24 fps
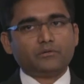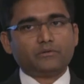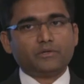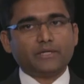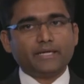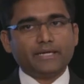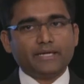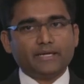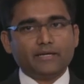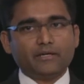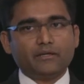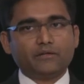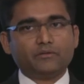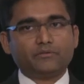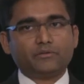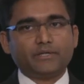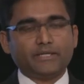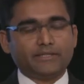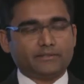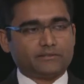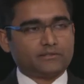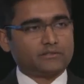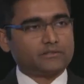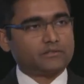rare
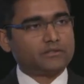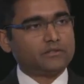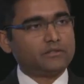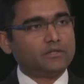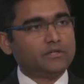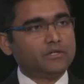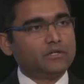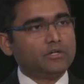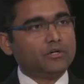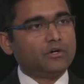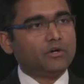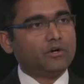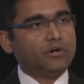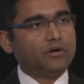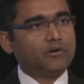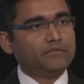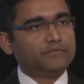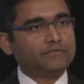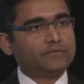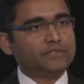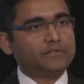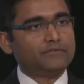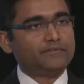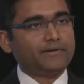risk
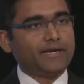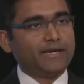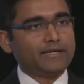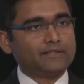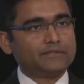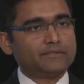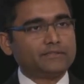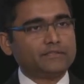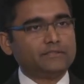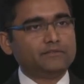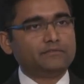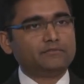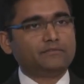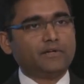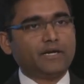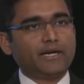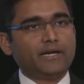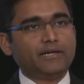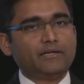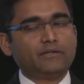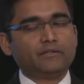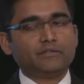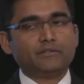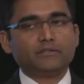of the vaccine
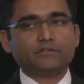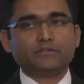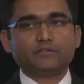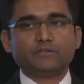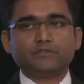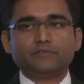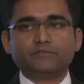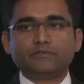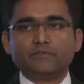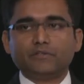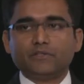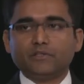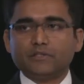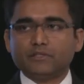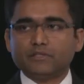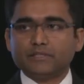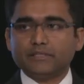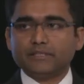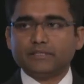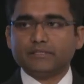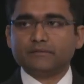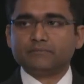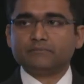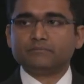virus
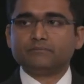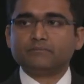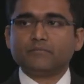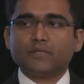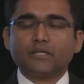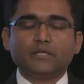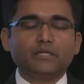reverting